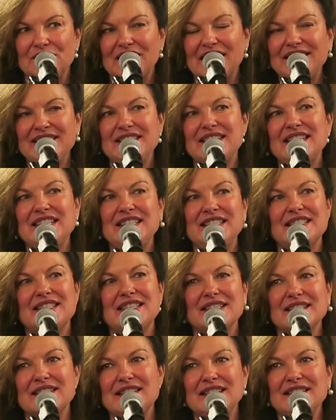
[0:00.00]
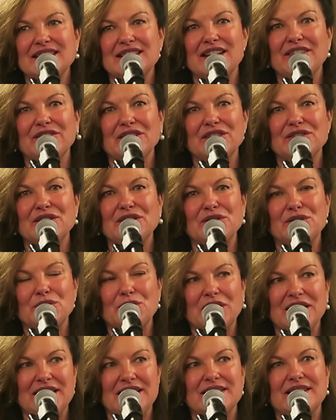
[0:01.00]
1967 to
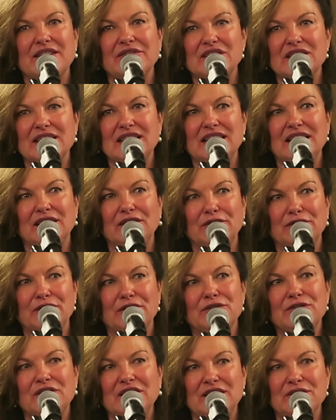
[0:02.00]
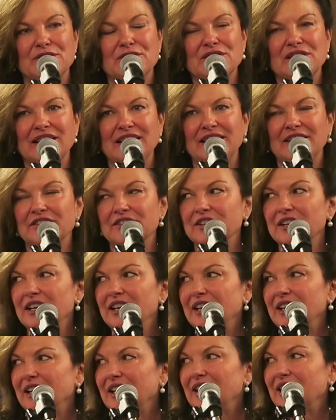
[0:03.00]
2017, 50 years later,
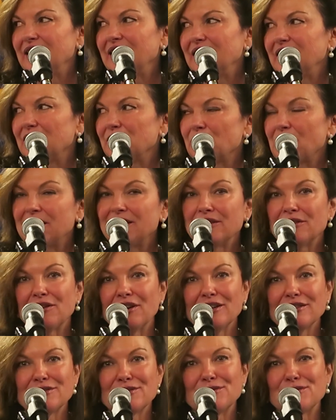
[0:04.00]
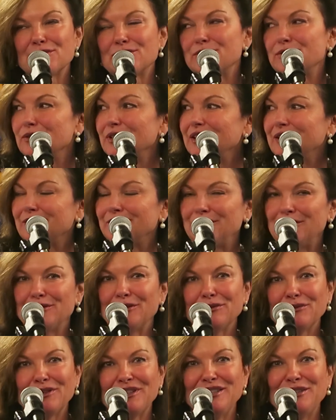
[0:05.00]
and right across the street if you
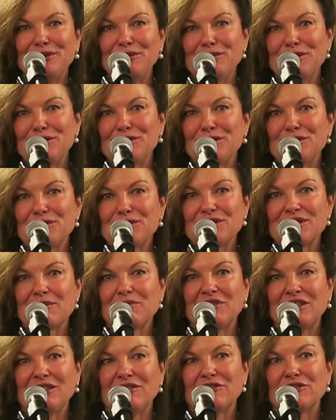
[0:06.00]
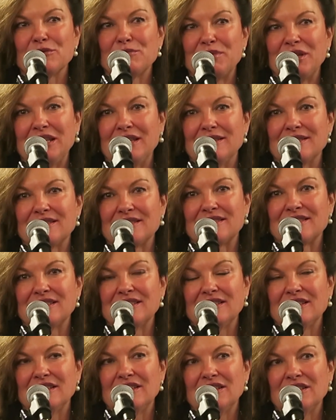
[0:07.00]
don't think you can do something for
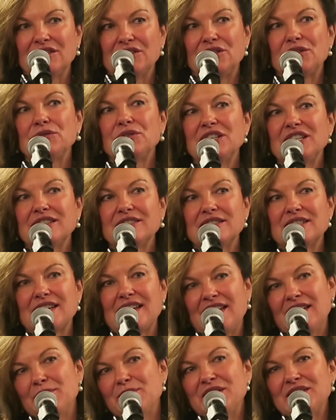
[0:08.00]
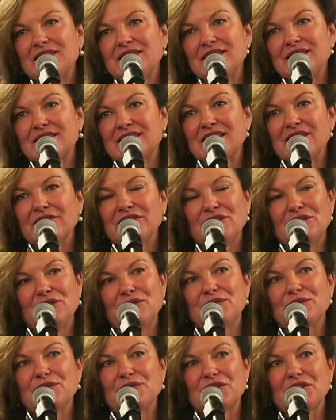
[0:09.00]
peace. Tune in to ABC 7
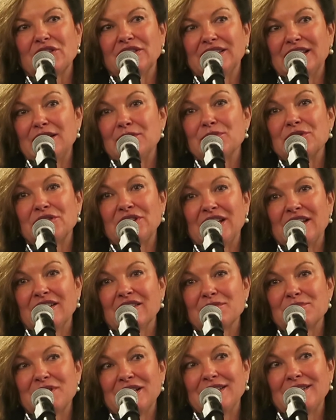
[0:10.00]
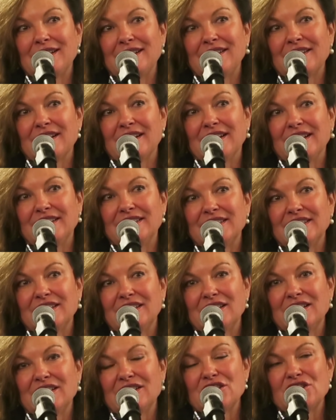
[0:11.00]
News on Labor Day on Monday night.
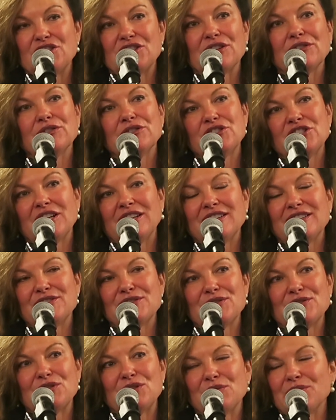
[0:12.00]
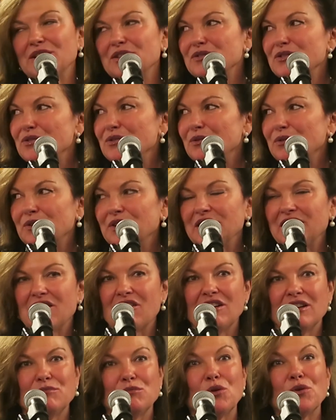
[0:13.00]
Cheryl Jennings is doing a
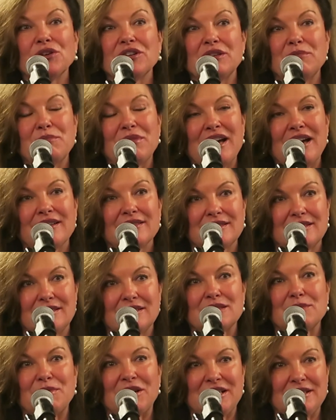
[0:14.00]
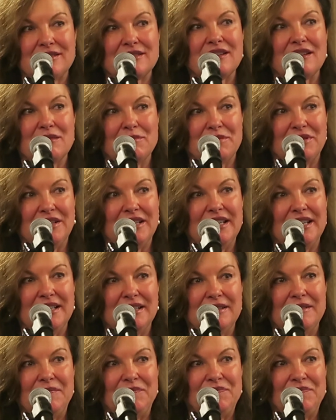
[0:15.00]
story on Morton and Bassett Spice Company.